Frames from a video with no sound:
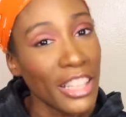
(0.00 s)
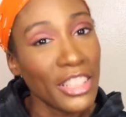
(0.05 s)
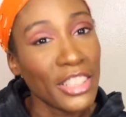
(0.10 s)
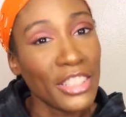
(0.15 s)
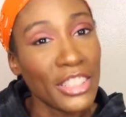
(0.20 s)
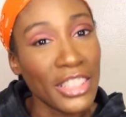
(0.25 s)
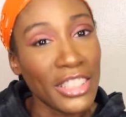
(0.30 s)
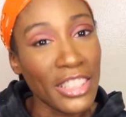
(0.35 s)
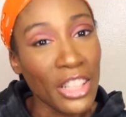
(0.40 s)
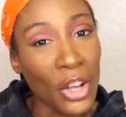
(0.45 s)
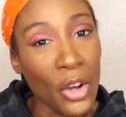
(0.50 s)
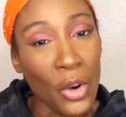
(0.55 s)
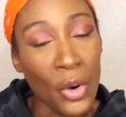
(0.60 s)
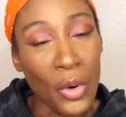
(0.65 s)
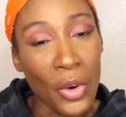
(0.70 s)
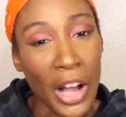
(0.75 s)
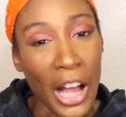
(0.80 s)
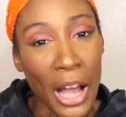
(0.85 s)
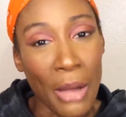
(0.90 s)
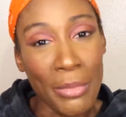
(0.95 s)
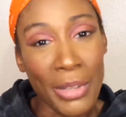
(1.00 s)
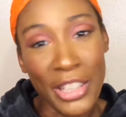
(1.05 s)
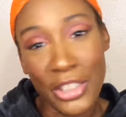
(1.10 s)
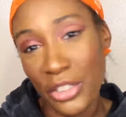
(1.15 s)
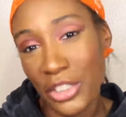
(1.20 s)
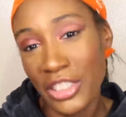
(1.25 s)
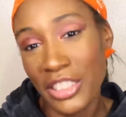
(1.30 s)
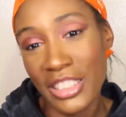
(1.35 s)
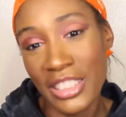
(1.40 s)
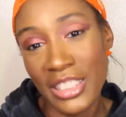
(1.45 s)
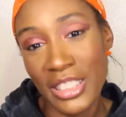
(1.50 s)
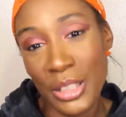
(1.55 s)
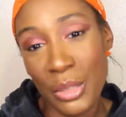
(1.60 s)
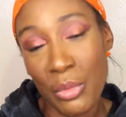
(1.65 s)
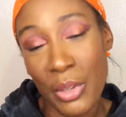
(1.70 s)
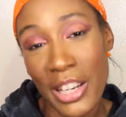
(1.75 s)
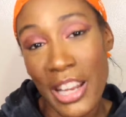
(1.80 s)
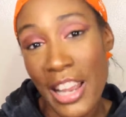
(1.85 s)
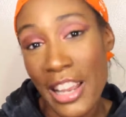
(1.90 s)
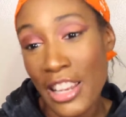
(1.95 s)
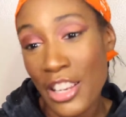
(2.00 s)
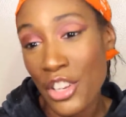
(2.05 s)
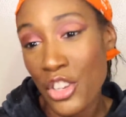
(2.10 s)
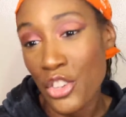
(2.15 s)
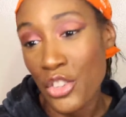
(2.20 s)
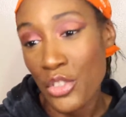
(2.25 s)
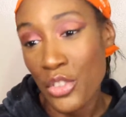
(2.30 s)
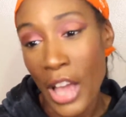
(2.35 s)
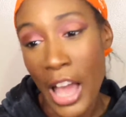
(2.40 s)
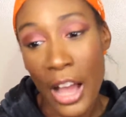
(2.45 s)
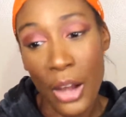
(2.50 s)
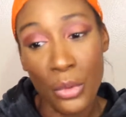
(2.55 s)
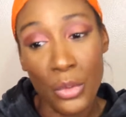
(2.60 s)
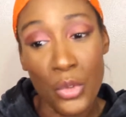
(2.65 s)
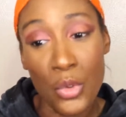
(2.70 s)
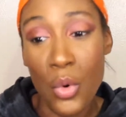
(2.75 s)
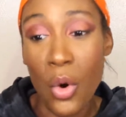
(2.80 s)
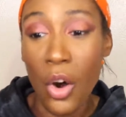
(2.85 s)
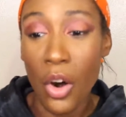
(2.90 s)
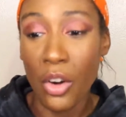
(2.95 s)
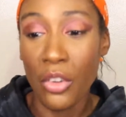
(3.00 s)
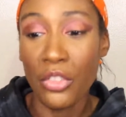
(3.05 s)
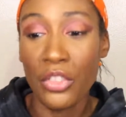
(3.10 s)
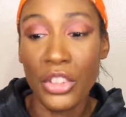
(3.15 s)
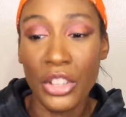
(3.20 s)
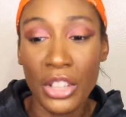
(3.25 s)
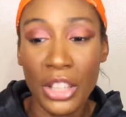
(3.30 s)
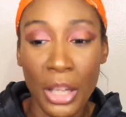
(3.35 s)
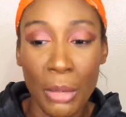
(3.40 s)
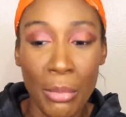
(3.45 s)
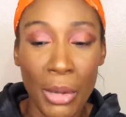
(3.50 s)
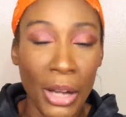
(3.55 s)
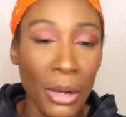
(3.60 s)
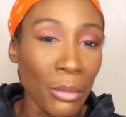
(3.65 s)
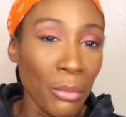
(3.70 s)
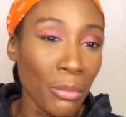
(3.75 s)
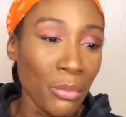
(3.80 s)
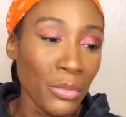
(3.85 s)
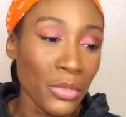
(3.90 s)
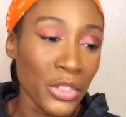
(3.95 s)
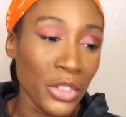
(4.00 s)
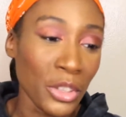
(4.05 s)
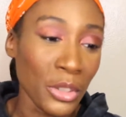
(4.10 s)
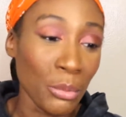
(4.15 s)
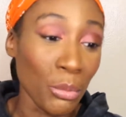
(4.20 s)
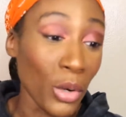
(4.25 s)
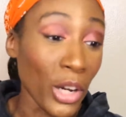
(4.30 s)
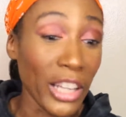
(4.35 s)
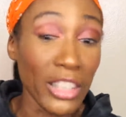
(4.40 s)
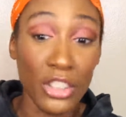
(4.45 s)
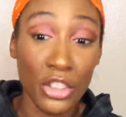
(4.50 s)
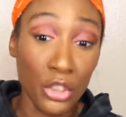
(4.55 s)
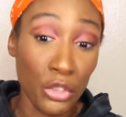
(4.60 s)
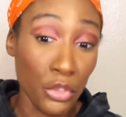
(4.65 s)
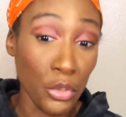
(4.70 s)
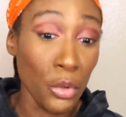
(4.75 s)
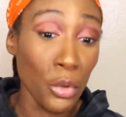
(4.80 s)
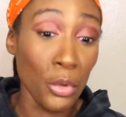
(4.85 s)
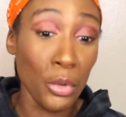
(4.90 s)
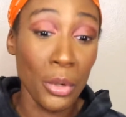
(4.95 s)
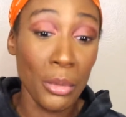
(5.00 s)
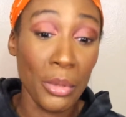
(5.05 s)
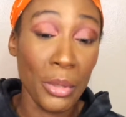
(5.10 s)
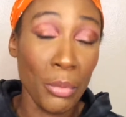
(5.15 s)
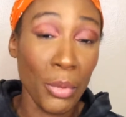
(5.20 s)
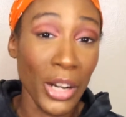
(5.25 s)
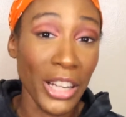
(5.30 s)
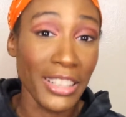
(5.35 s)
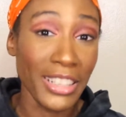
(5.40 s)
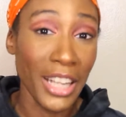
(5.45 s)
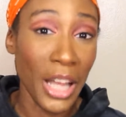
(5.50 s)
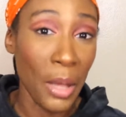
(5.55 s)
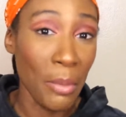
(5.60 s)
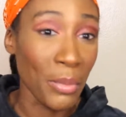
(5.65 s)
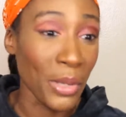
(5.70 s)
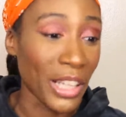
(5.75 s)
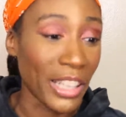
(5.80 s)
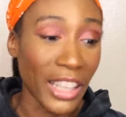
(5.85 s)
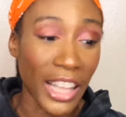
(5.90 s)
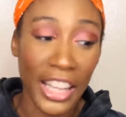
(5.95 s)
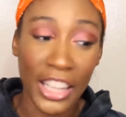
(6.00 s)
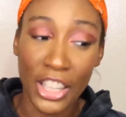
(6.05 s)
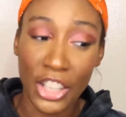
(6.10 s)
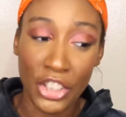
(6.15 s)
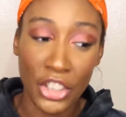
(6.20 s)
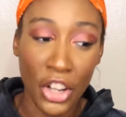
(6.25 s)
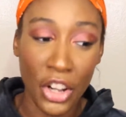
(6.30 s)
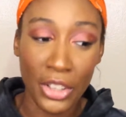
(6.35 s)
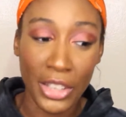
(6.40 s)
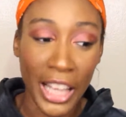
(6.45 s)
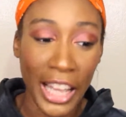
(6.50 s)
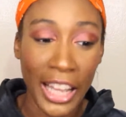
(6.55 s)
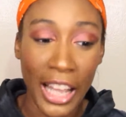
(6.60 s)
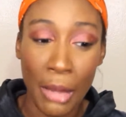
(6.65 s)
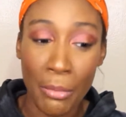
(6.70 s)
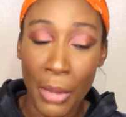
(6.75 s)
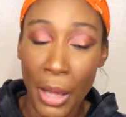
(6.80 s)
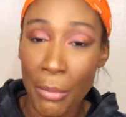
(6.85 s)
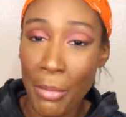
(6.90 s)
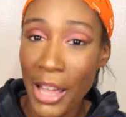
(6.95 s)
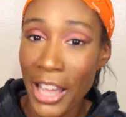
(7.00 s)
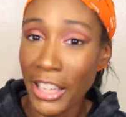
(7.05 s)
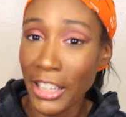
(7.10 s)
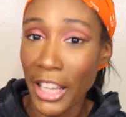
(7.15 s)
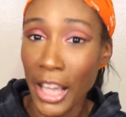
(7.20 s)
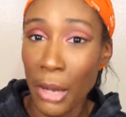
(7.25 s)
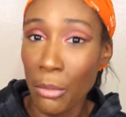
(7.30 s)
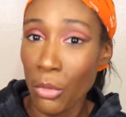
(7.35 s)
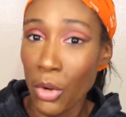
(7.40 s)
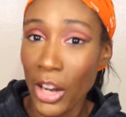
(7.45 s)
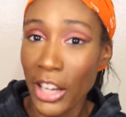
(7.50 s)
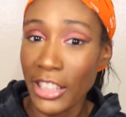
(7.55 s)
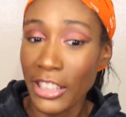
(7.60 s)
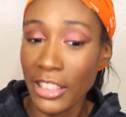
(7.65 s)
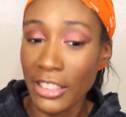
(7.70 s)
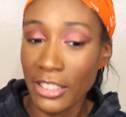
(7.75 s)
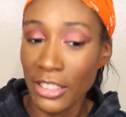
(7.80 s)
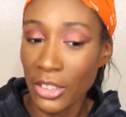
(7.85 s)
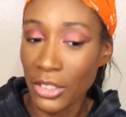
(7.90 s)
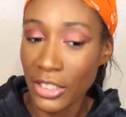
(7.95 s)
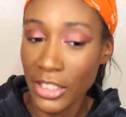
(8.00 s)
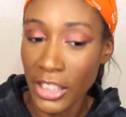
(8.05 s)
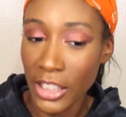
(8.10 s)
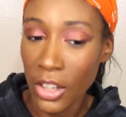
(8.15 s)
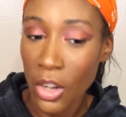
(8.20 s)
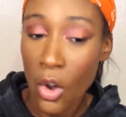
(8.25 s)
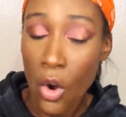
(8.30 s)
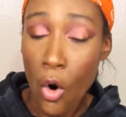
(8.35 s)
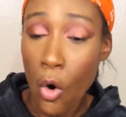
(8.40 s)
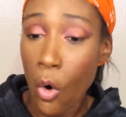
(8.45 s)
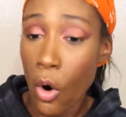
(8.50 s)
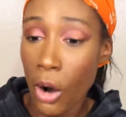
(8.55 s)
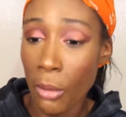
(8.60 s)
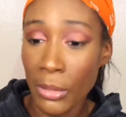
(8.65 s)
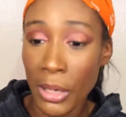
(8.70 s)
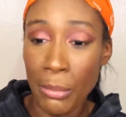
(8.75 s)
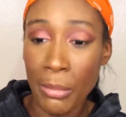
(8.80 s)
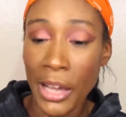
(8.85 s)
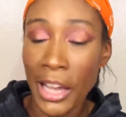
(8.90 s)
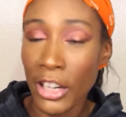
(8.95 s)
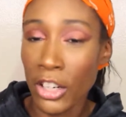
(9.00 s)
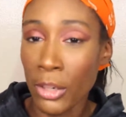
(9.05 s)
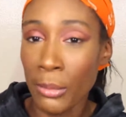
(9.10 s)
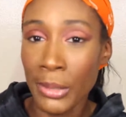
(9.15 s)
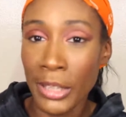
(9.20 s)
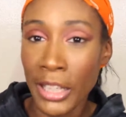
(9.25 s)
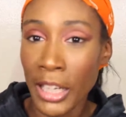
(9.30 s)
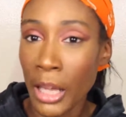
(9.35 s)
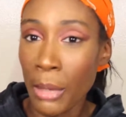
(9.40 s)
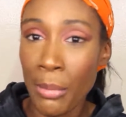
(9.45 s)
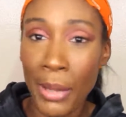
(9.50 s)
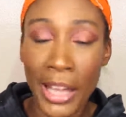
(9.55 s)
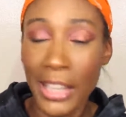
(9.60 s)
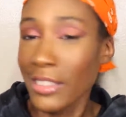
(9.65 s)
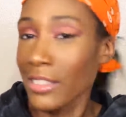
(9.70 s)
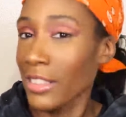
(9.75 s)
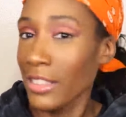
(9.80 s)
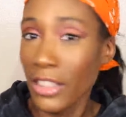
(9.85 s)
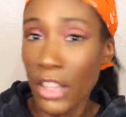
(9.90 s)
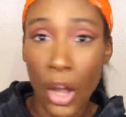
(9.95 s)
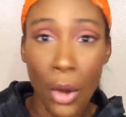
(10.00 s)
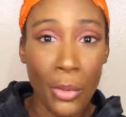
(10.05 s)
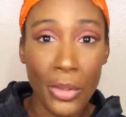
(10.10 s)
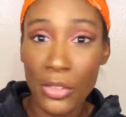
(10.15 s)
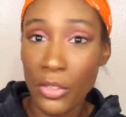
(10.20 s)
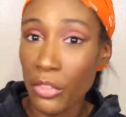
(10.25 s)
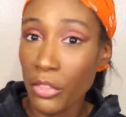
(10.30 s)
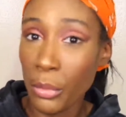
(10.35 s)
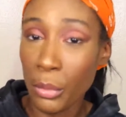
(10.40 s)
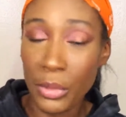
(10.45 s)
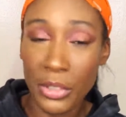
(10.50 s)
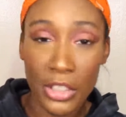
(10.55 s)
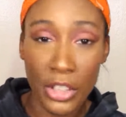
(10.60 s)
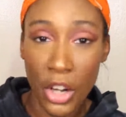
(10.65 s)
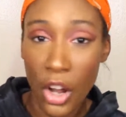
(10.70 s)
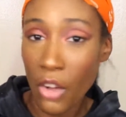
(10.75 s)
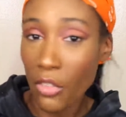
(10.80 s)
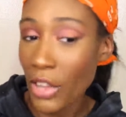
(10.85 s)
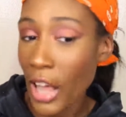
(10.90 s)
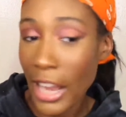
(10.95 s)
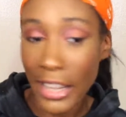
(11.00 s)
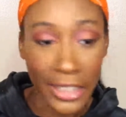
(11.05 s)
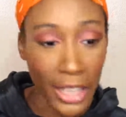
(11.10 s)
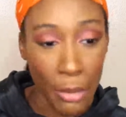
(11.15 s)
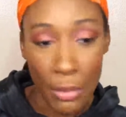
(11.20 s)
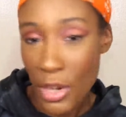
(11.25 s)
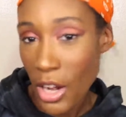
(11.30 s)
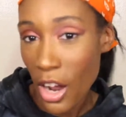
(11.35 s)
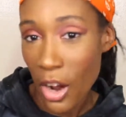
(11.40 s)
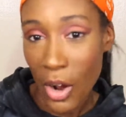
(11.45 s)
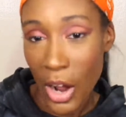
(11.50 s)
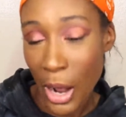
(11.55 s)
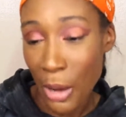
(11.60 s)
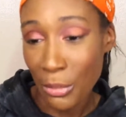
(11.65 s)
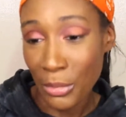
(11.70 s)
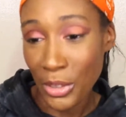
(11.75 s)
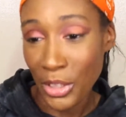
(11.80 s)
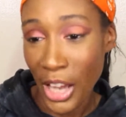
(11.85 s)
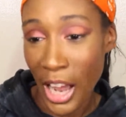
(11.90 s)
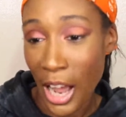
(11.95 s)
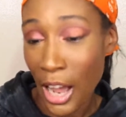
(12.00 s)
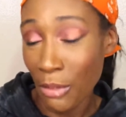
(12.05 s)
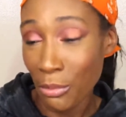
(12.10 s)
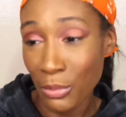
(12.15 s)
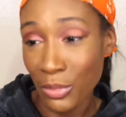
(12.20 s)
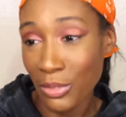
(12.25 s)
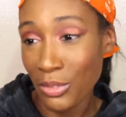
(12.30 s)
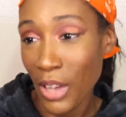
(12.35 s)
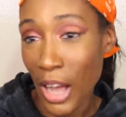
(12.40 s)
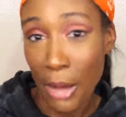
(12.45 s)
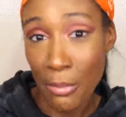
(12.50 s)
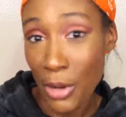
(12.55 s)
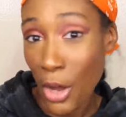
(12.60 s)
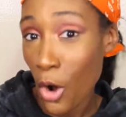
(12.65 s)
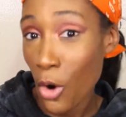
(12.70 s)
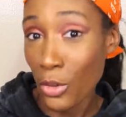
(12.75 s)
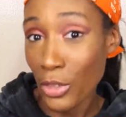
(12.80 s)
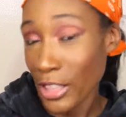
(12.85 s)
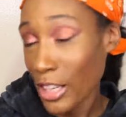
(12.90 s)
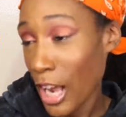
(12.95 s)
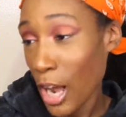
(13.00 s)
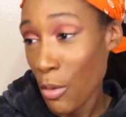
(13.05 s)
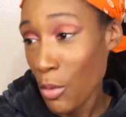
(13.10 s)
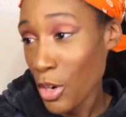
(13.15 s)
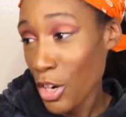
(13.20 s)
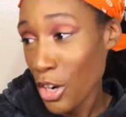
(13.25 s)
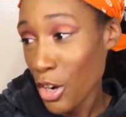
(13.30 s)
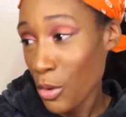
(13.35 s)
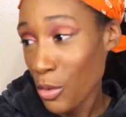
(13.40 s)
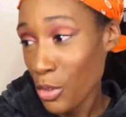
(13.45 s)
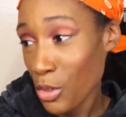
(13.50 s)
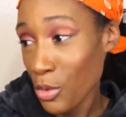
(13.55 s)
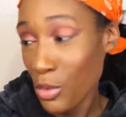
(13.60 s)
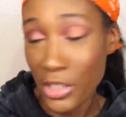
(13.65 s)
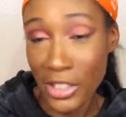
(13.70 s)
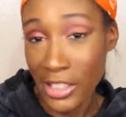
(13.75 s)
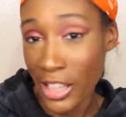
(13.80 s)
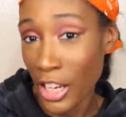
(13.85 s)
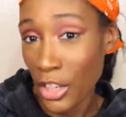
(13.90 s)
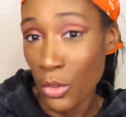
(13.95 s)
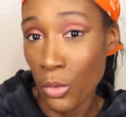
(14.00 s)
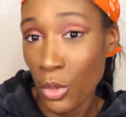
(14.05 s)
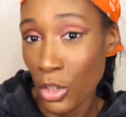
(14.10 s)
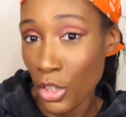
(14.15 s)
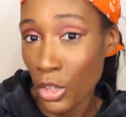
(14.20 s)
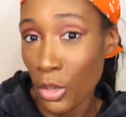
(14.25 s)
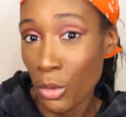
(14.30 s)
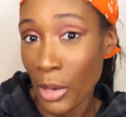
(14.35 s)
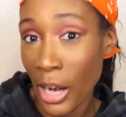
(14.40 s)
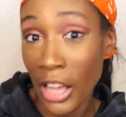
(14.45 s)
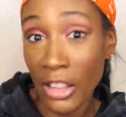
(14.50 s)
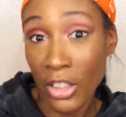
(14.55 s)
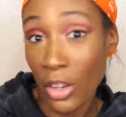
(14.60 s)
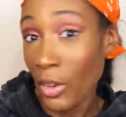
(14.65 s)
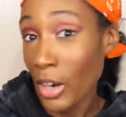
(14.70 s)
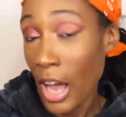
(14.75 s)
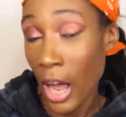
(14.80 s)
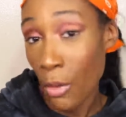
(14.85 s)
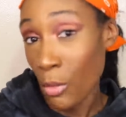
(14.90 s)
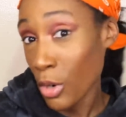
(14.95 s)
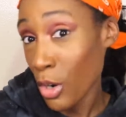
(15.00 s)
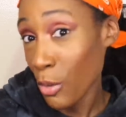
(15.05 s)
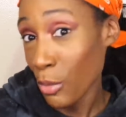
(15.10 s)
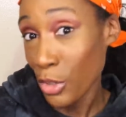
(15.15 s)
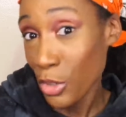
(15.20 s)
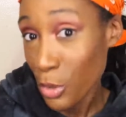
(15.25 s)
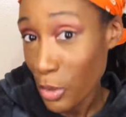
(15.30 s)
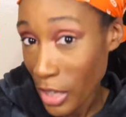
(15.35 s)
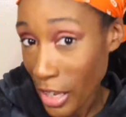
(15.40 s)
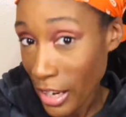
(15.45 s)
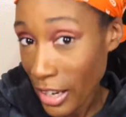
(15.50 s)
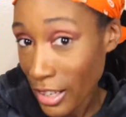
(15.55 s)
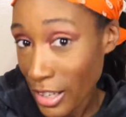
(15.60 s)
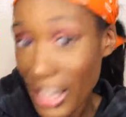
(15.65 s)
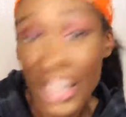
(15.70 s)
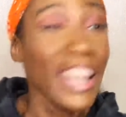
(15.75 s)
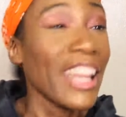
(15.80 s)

So I'm interested to see how you all feel about certain brands. If you agree with the brands that I pick, like, are y'all like, I'm not buying Lime Crime unless on sale, or I'm not buying Urban Decay palettes because they always 50% off? Like, let me know. I'm nosy and I want to know too. Just like you want to know what I thought, I want to know what you think.